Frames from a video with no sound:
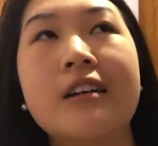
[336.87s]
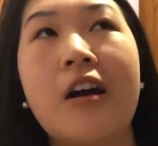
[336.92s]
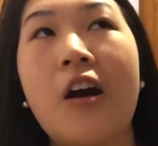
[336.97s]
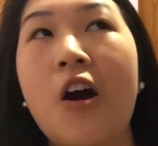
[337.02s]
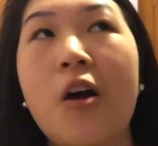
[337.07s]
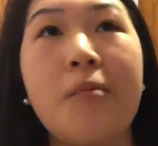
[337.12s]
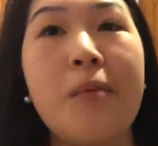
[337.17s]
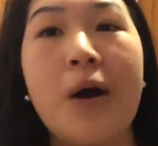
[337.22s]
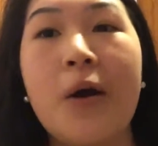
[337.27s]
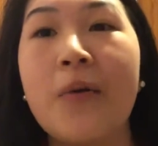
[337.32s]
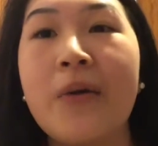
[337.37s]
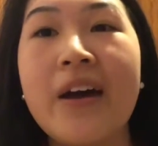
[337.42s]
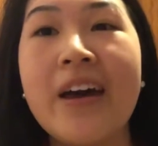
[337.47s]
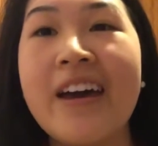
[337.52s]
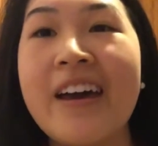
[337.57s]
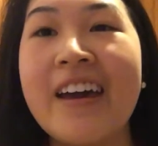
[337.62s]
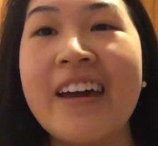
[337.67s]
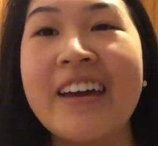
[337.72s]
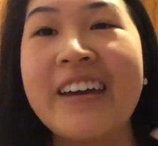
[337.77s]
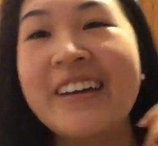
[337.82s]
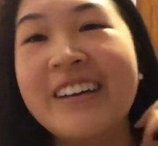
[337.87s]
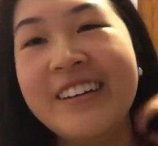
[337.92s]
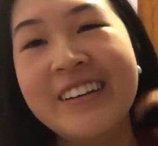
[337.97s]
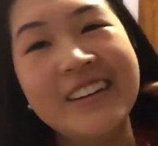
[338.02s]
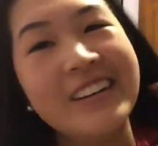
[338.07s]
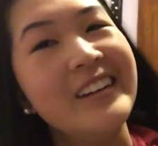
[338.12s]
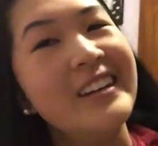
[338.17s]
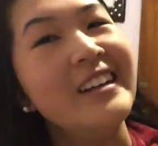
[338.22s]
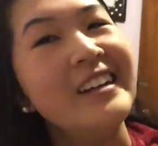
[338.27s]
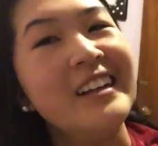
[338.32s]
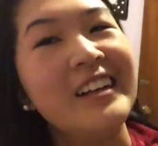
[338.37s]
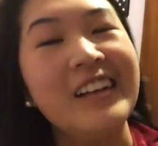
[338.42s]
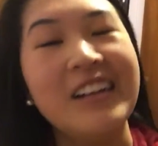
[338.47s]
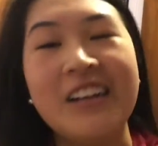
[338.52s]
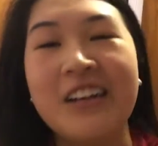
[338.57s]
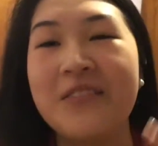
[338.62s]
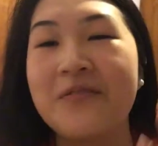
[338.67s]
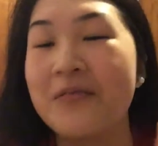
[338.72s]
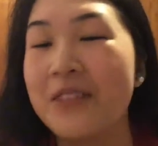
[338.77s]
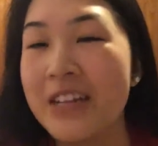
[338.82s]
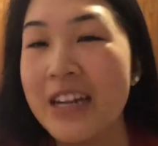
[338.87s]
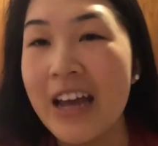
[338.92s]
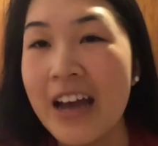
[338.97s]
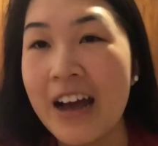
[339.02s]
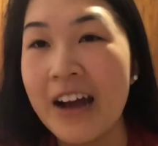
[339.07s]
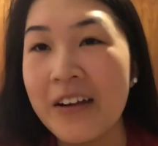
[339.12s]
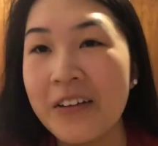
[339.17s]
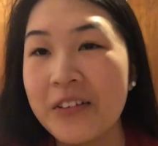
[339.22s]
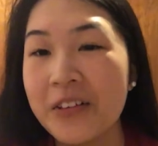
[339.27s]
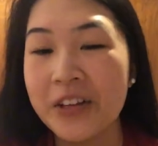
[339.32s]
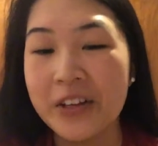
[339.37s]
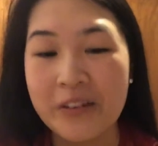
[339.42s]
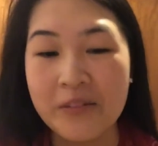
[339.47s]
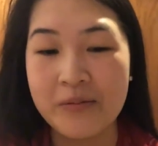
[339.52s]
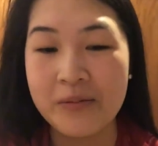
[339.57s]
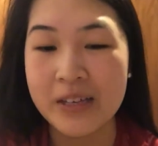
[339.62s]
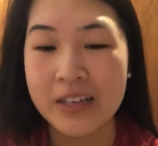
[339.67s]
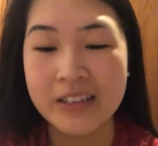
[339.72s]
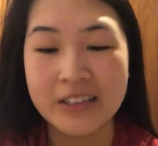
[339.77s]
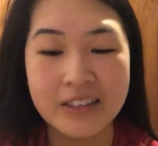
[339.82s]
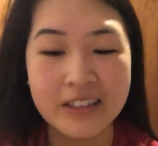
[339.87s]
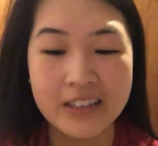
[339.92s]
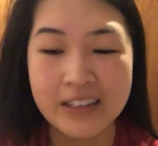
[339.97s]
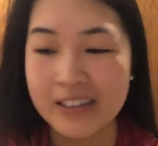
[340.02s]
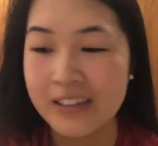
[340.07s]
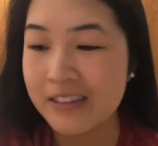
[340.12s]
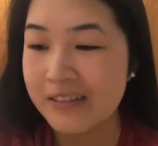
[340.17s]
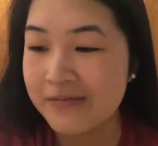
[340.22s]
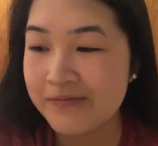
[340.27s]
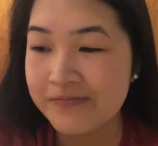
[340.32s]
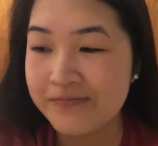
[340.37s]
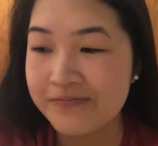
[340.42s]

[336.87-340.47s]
on my way. But now look at me, like,